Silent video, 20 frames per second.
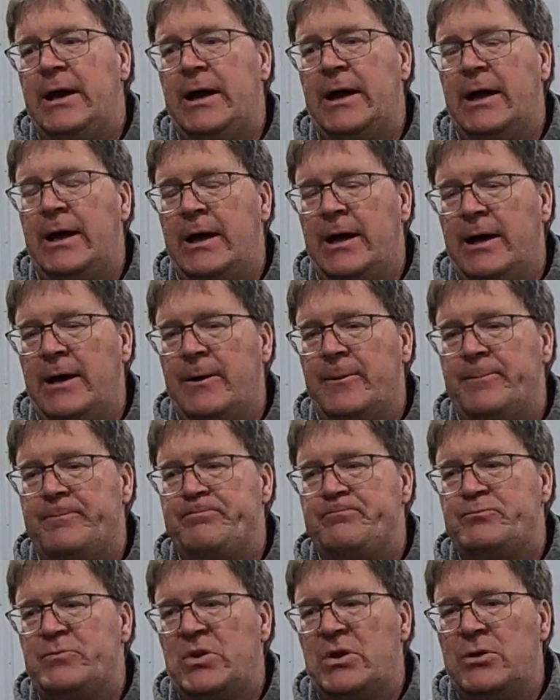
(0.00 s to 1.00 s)

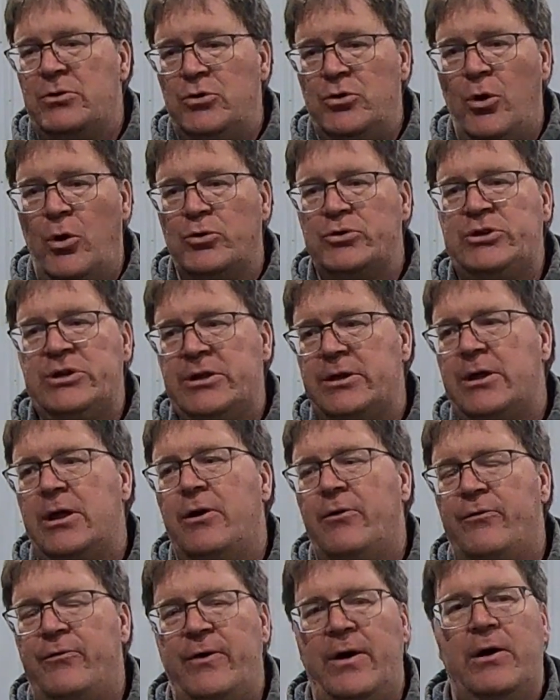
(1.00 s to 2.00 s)
Um, no-tilling
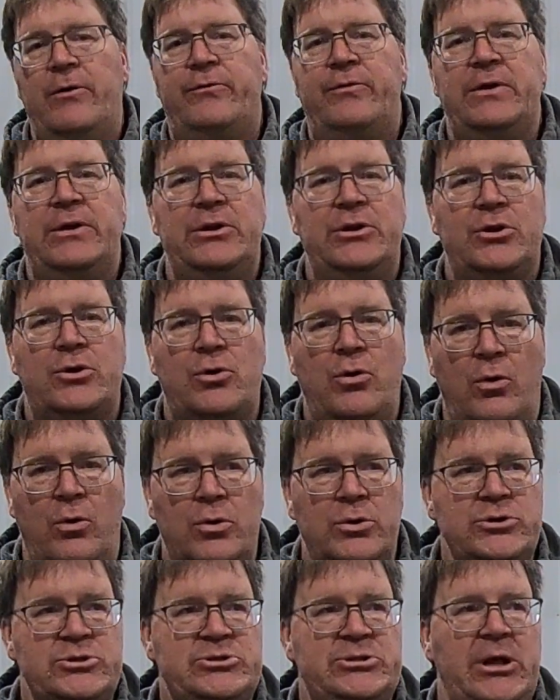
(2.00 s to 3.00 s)
alfalfa into
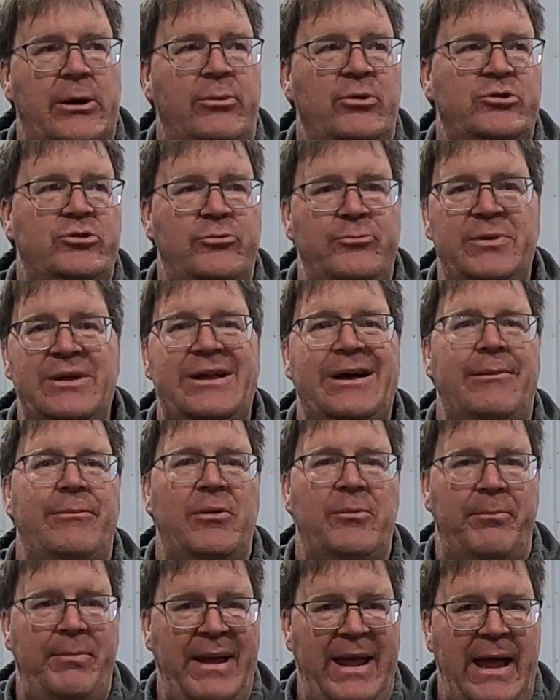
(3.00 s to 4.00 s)
corn stubble to become
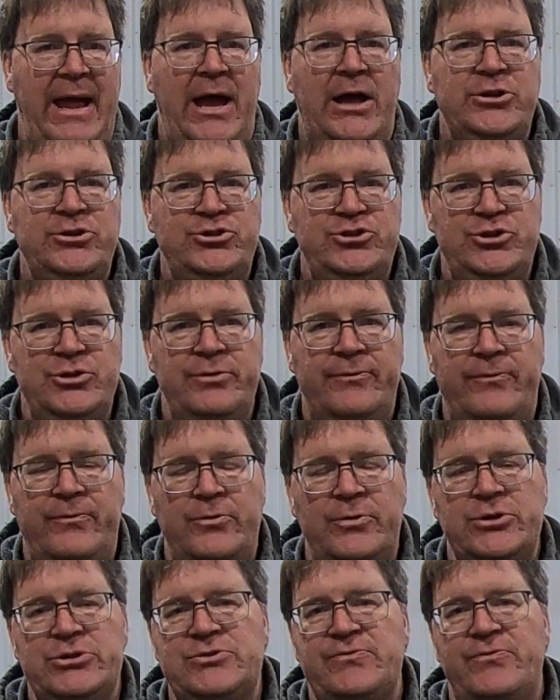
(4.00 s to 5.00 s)
a pasture
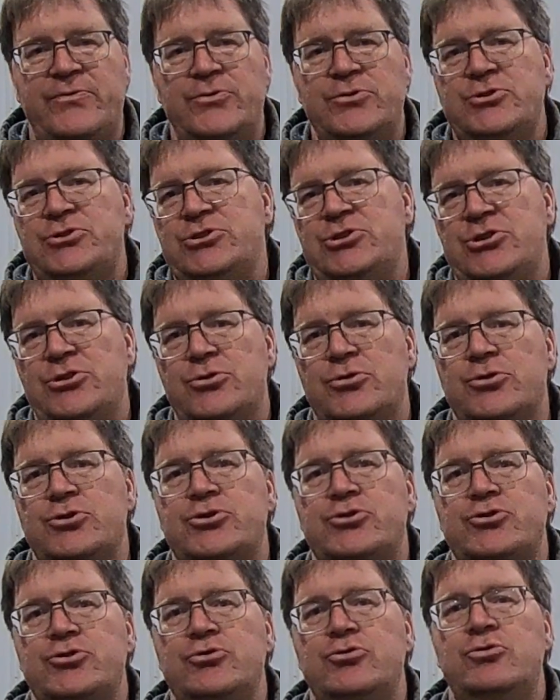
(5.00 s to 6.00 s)
for its first year
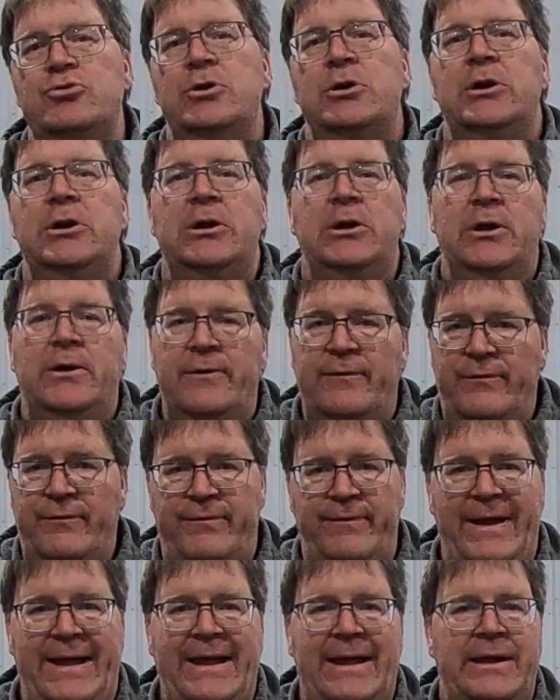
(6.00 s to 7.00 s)
or two,
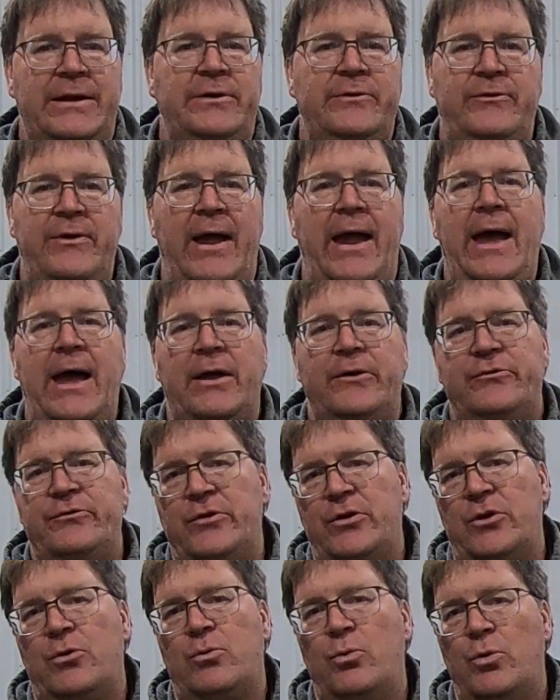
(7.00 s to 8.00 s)

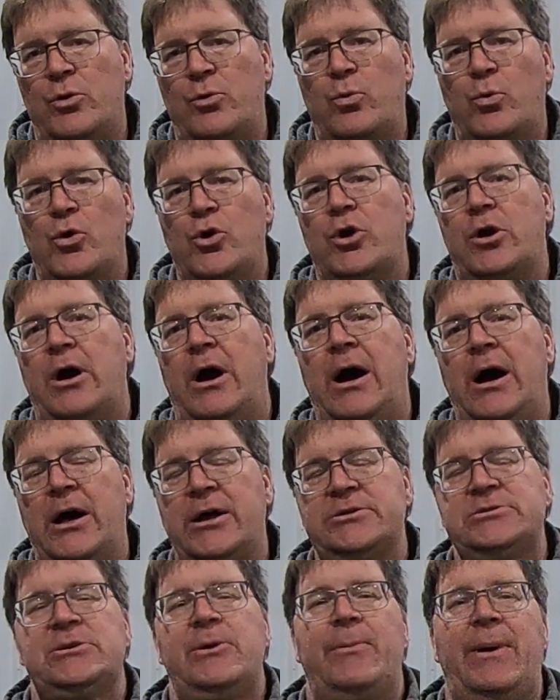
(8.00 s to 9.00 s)
fantastic, would work
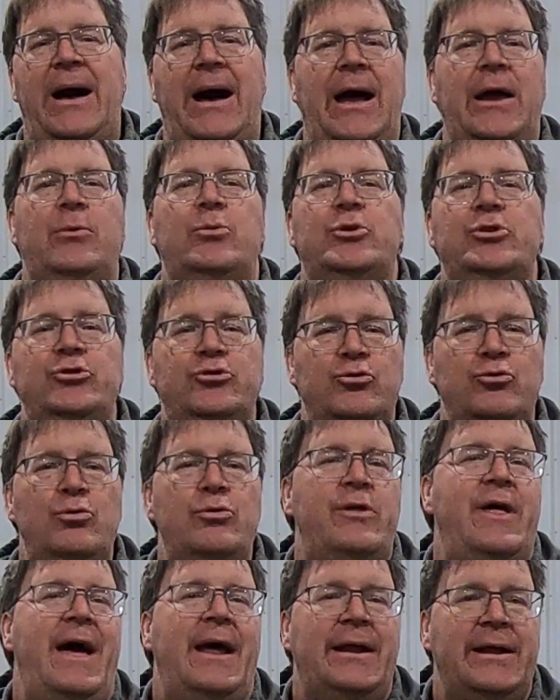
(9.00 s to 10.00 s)
awesome. I would do
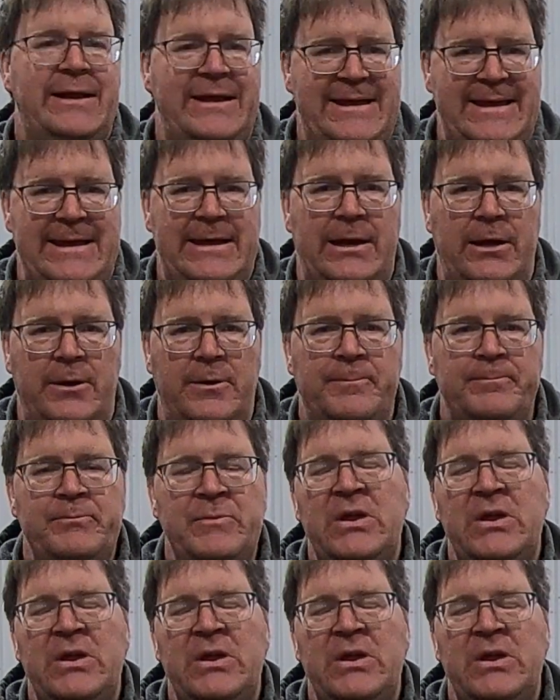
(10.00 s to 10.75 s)
that again.